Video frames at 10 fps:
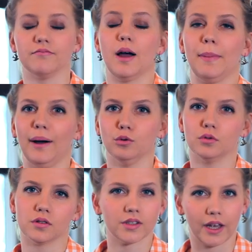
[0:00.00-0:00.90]

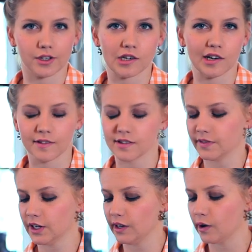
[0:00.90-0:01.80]
about section of this
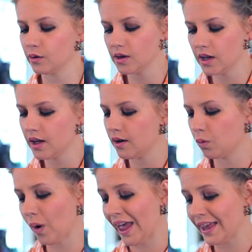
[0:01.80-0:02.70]
video
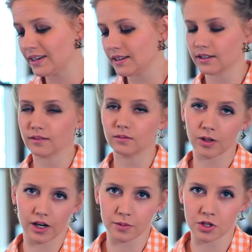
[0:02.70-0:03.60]
when,
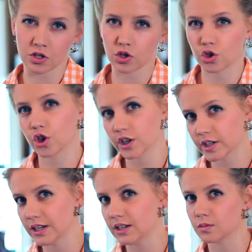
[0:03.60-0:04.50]
when I was
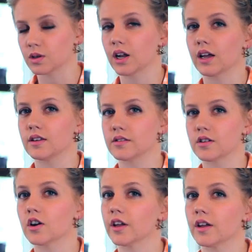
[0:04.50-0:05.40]
13 is when I
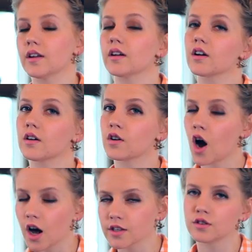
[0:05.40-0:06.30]
started
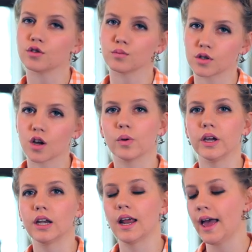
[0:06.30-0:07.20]
costume
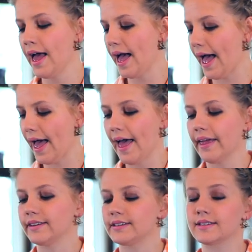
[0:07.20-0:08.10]
sewing
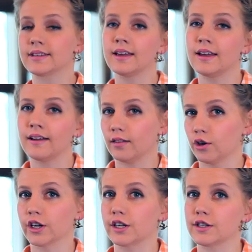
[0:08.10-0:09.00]
and
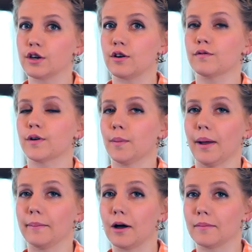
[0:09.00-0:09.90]
learning to sew from
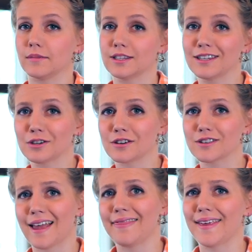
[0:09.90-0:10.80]
my mom and
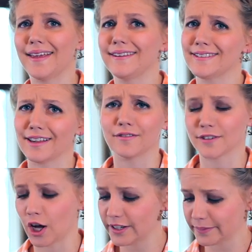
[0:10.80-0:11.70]
sisters and then
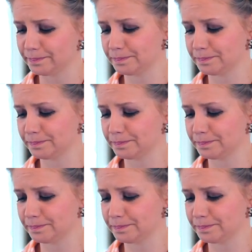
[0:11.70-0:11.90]
self-taught.